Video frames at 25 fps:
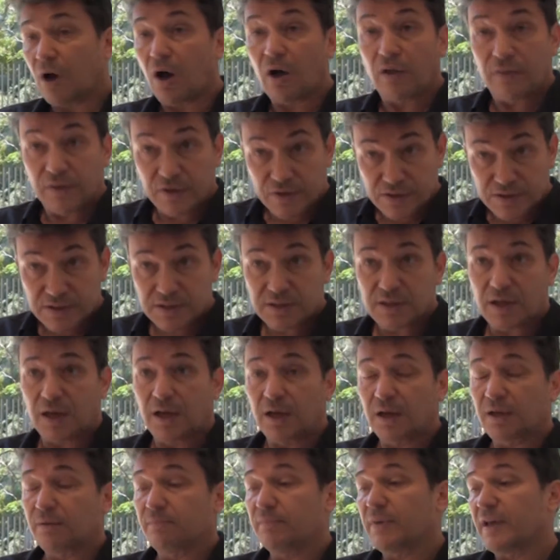others'
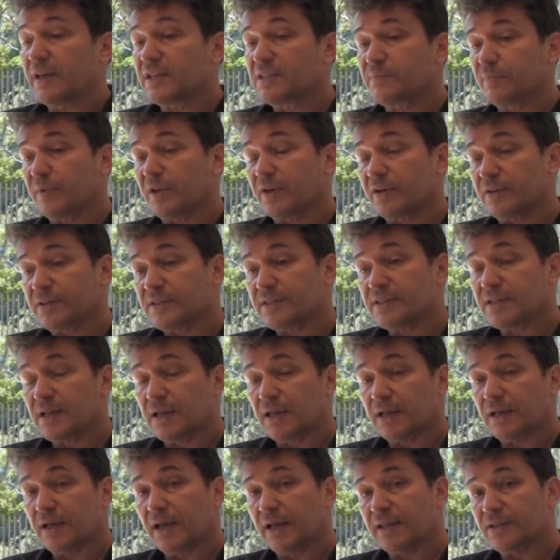experience
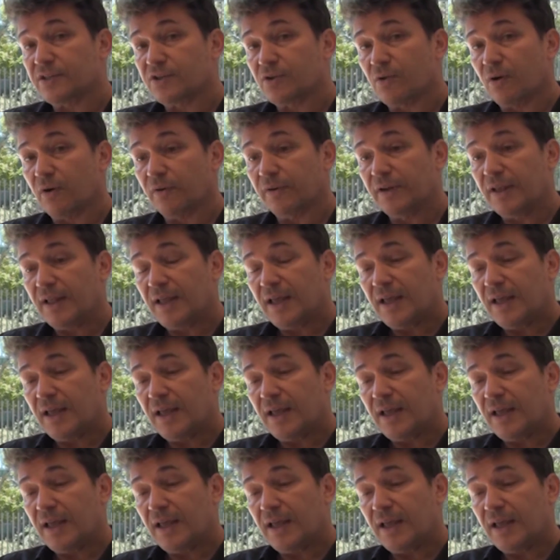and so on.